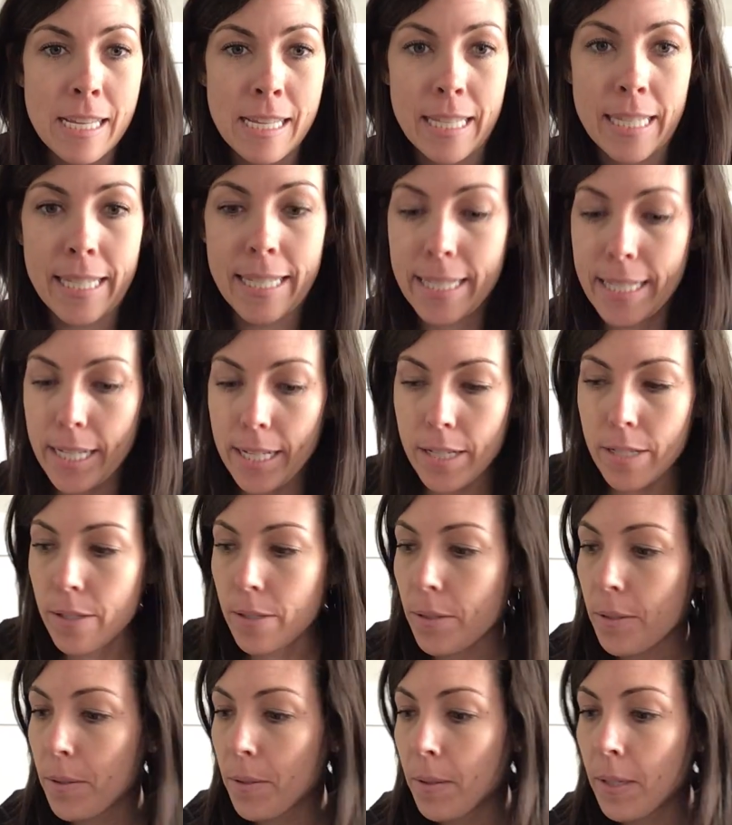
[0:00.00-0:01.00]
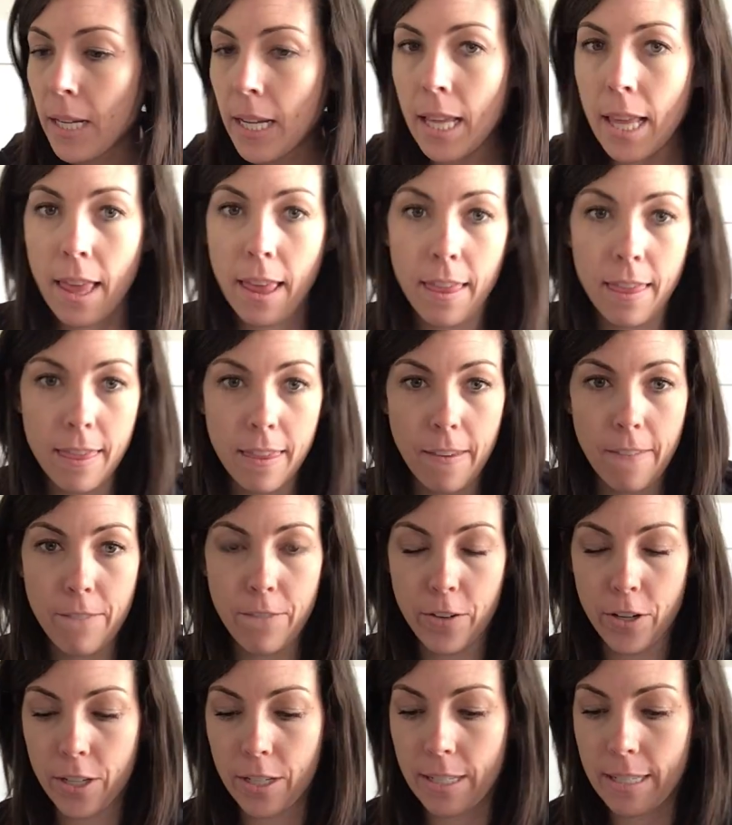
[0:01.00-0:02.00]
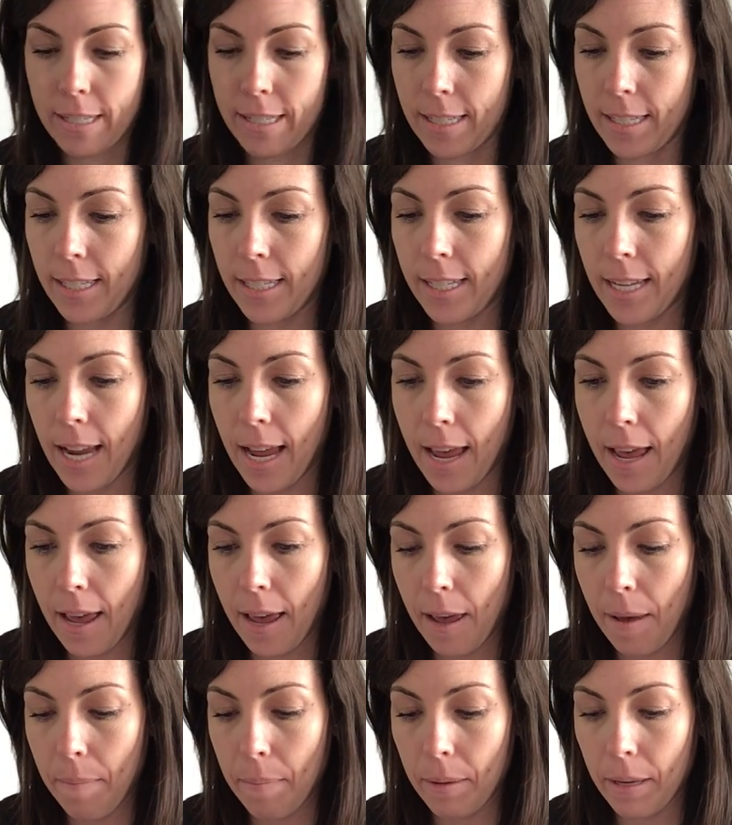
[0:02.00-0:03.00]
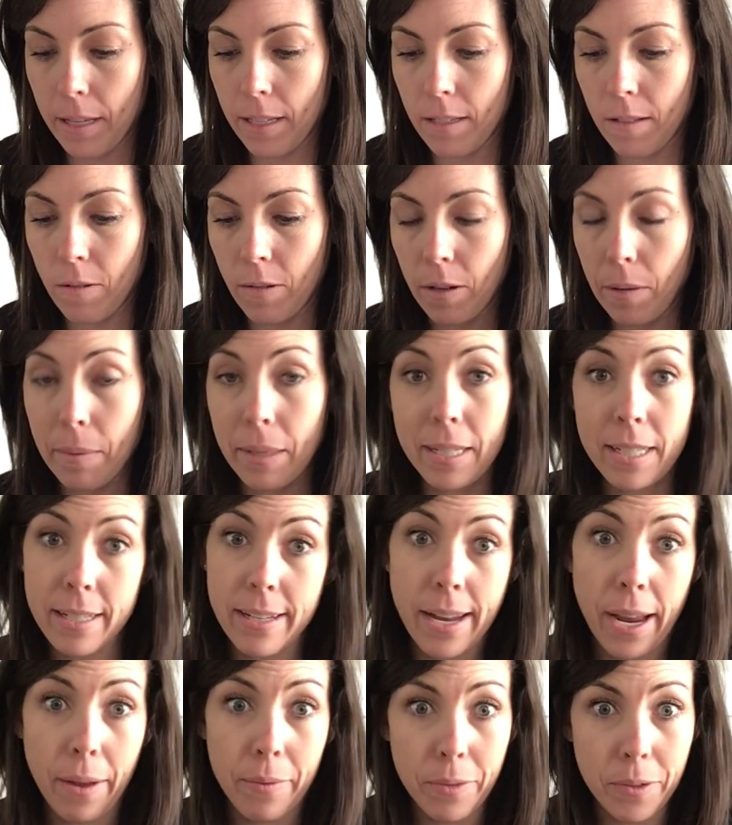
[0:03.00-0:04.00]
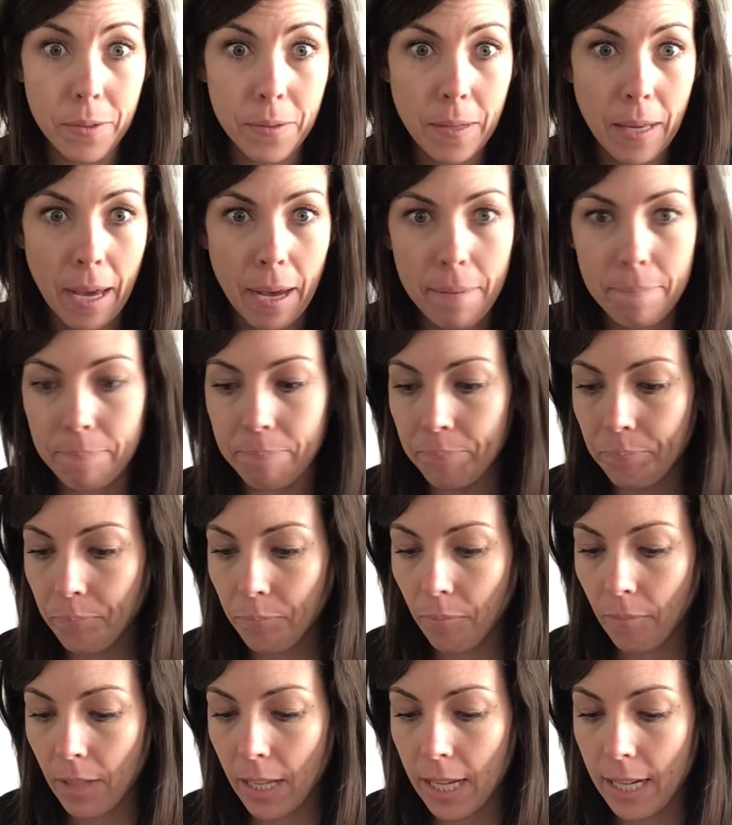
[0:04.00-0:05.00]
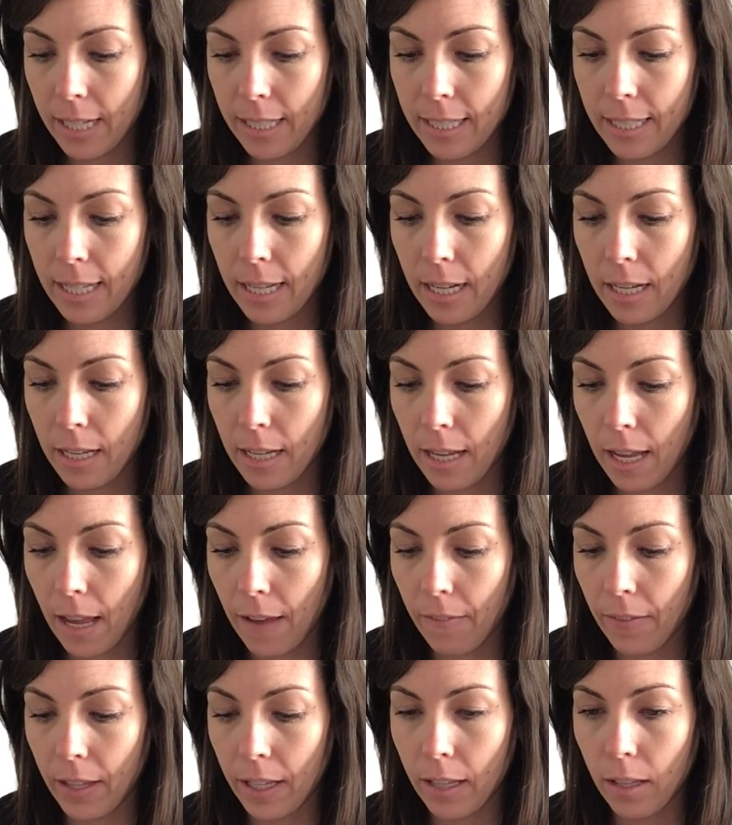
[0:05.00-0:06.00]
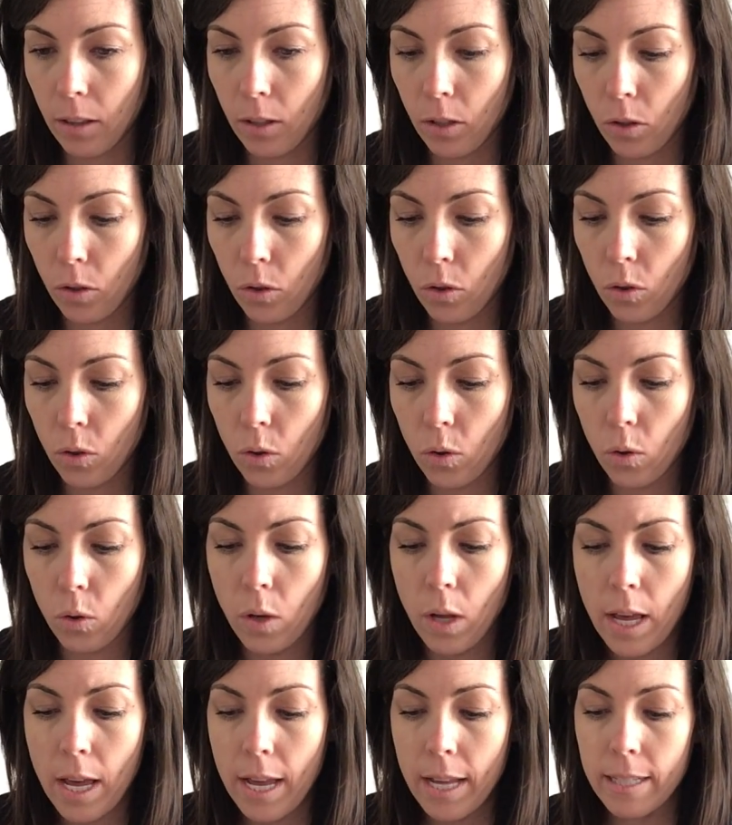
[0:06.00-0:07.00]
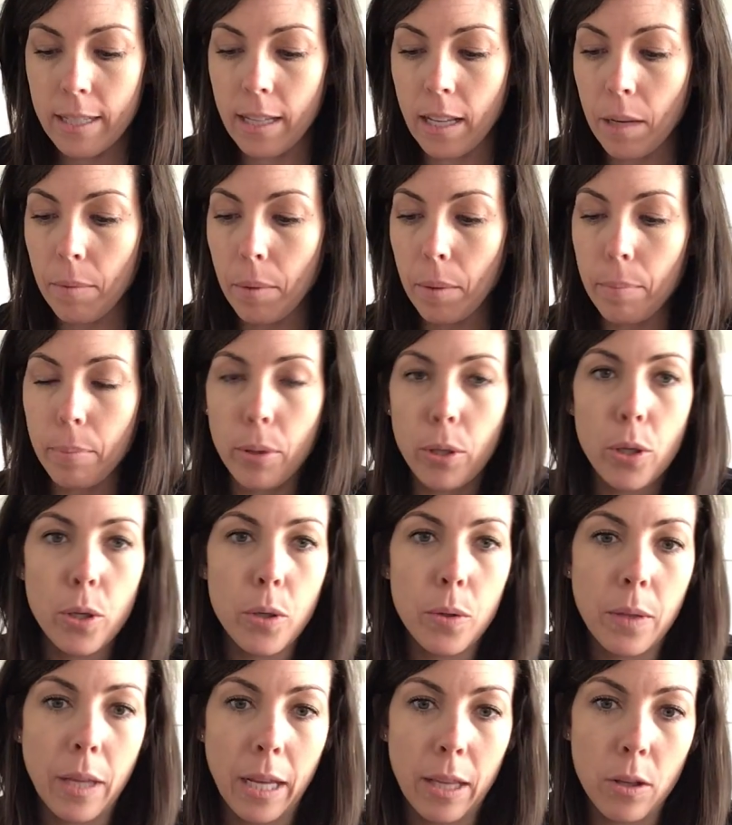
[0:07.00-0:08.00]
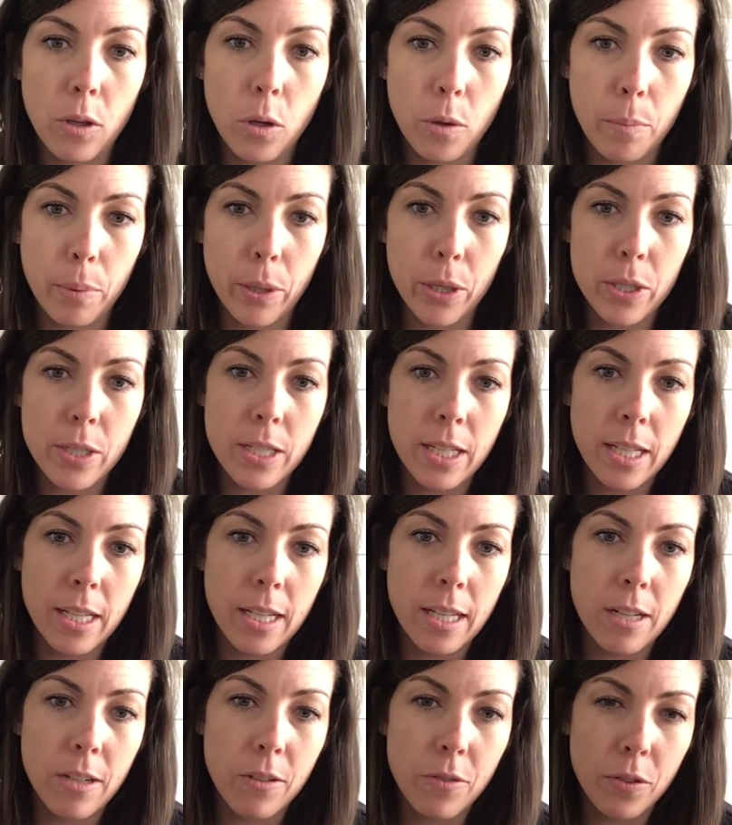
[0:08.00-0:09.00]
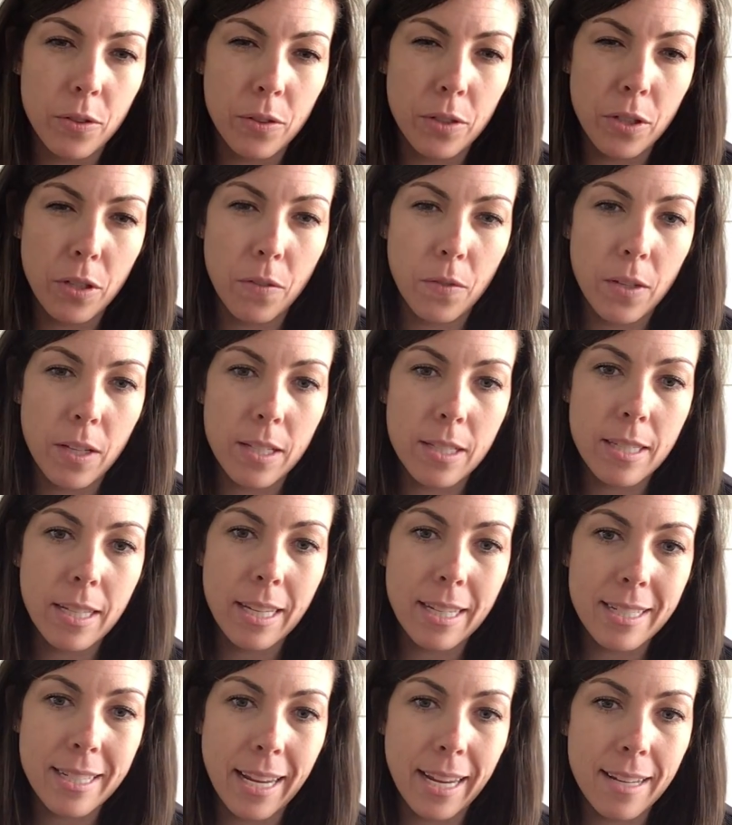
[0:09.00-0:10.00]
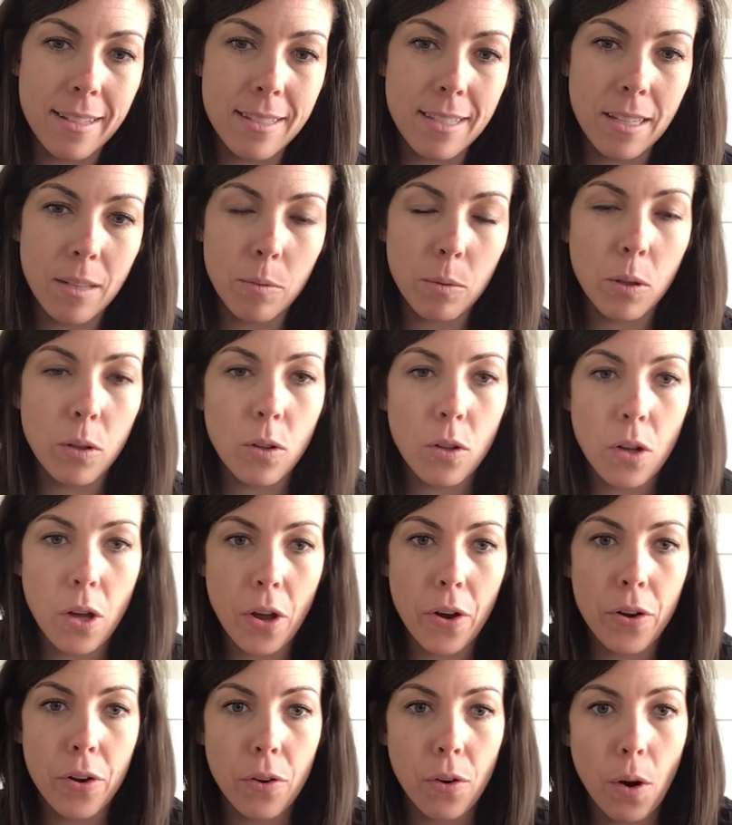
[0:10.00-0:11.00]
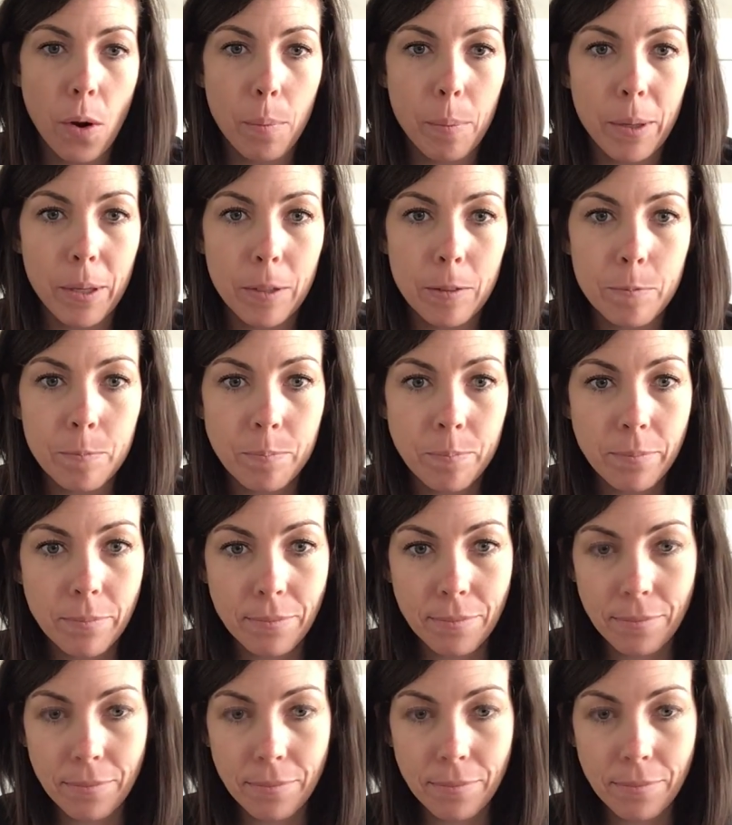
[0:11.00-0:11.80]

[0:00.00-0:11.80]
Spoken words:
So the first step is going to be to download the app. And it's going to have like a little, it's going to be blue, like a little person, I don't know if you can see it, dancing with a little Under Armour